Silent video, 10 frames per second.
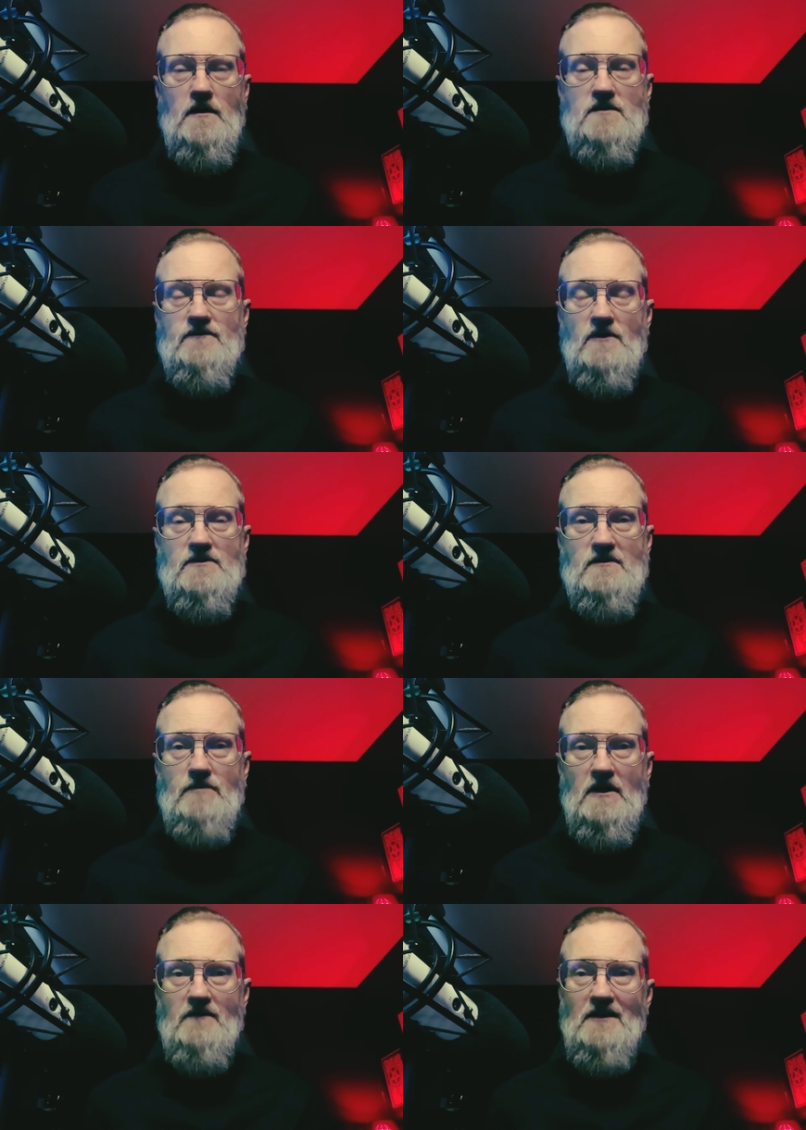as far as the
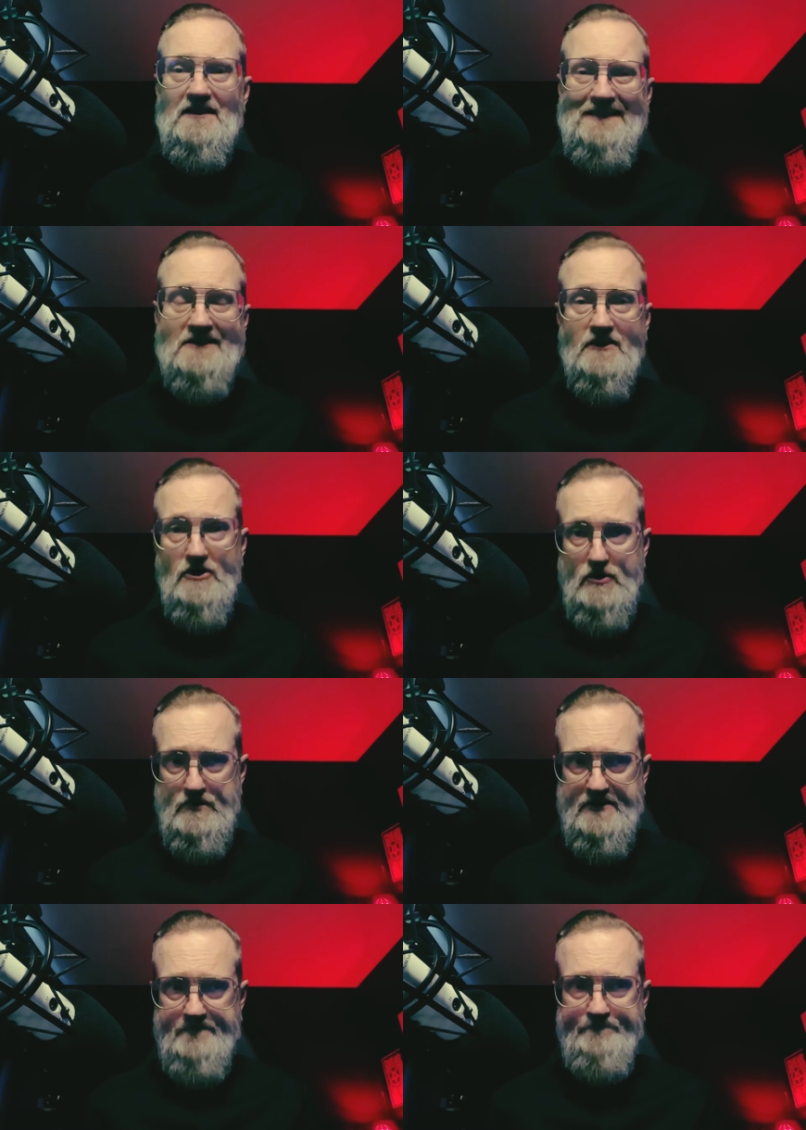Bhagavad Gita
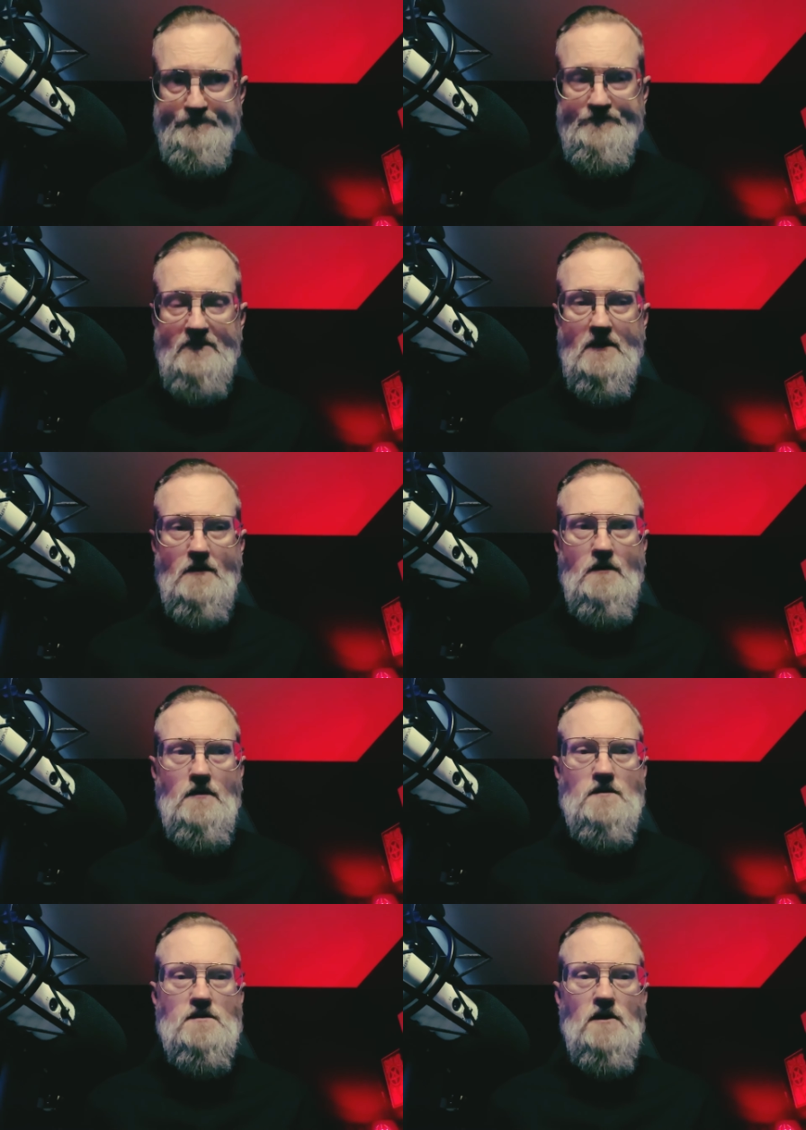goes.
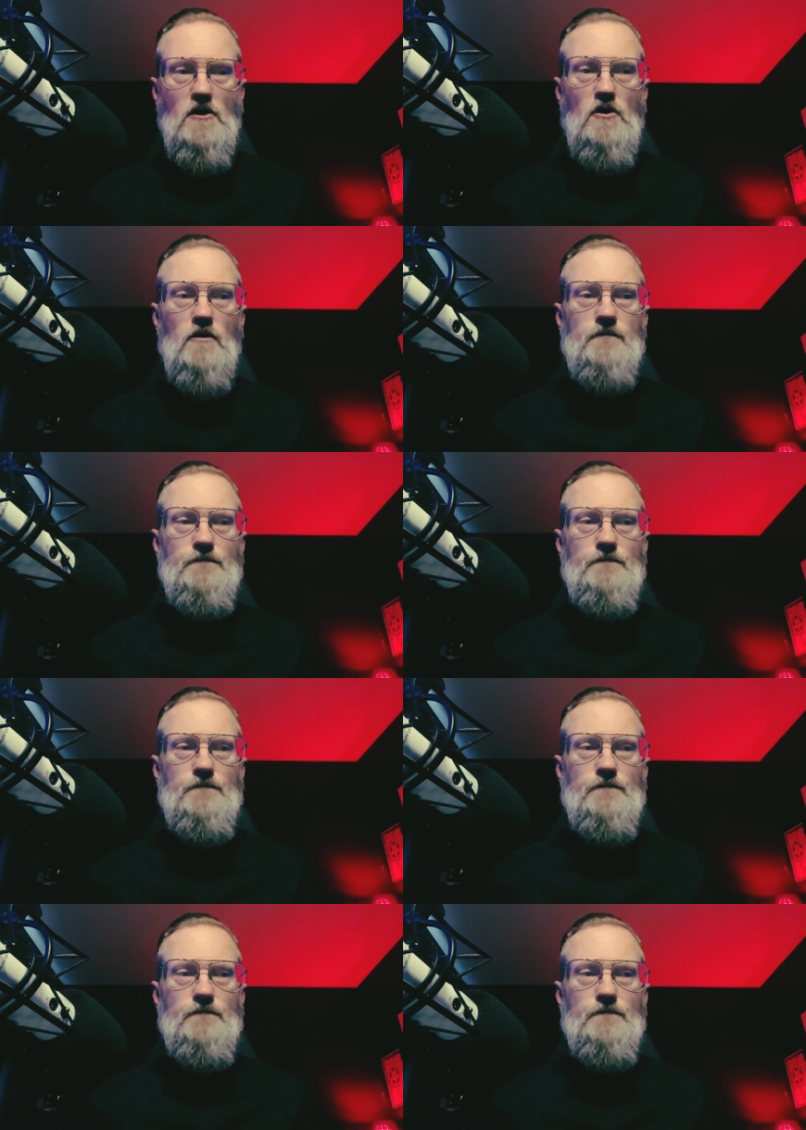So,